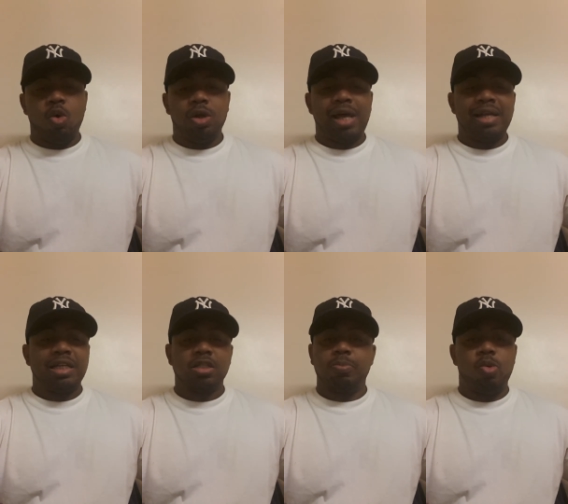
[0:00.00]
all that
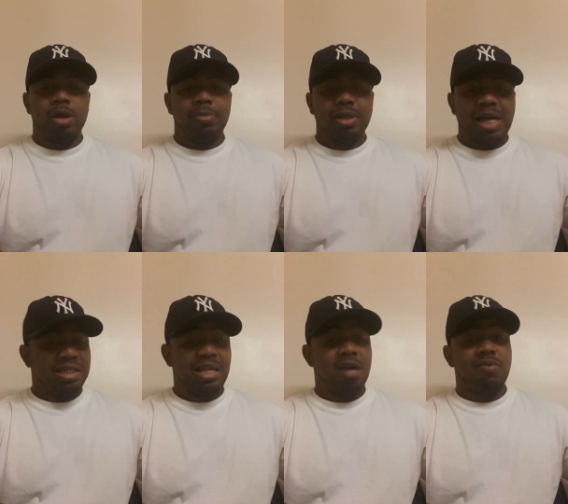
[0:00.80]
disappointment.
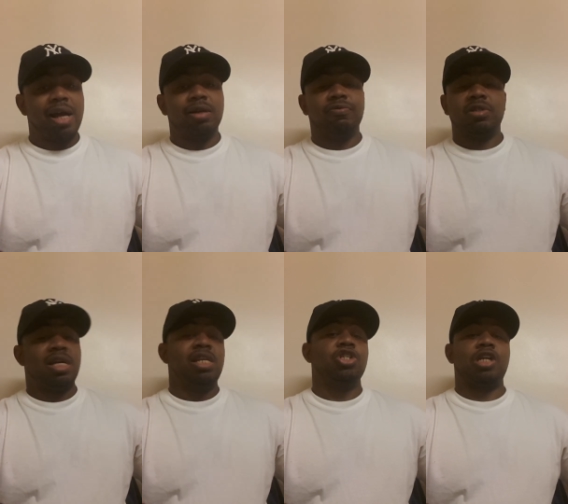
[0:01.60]
That's not right
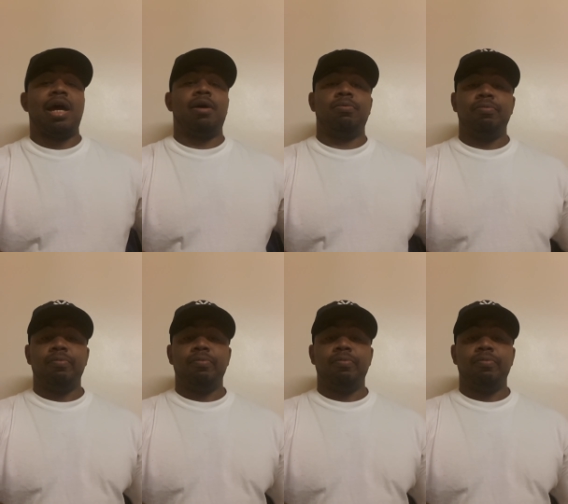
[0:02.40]
to any child.